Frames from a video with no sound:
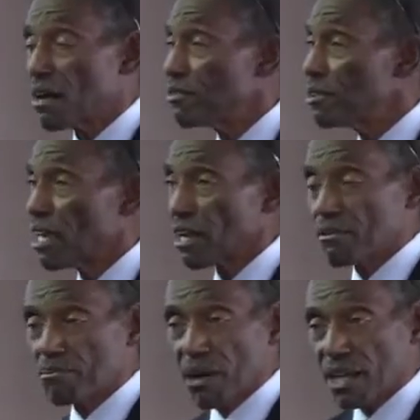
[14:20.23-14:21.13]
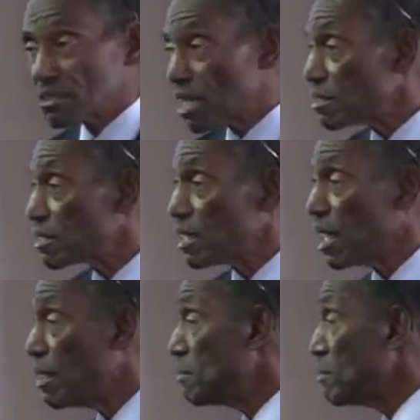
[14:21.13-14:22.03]
He's not going to apologize to
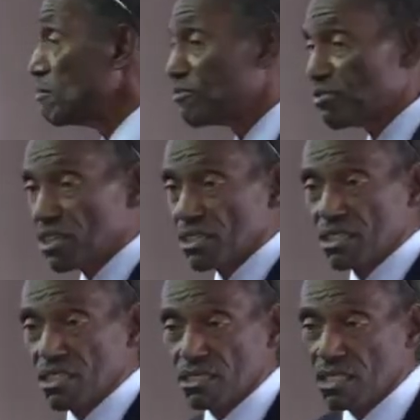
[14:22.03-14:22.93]
Camden, Phoenix,